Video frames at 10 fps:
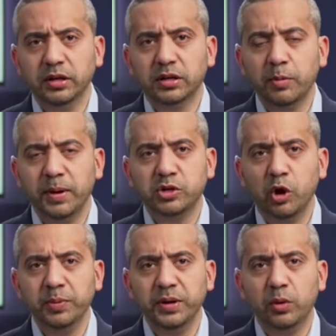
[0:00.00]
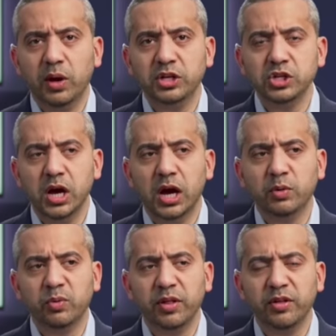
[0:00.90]
So to go back to your opening question, I
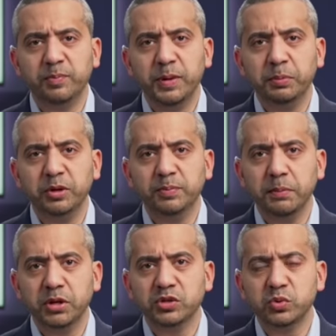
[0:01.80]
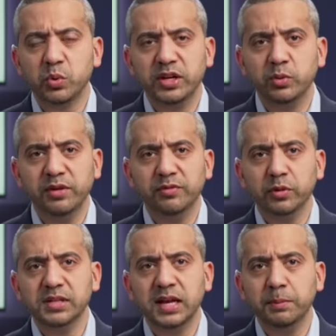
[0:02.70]
was one of those people who spent much of
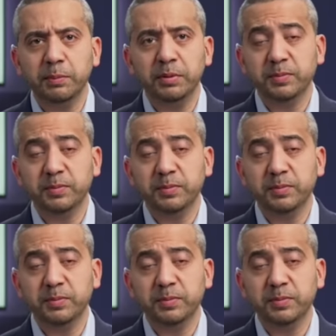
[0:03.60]
2024 telling people,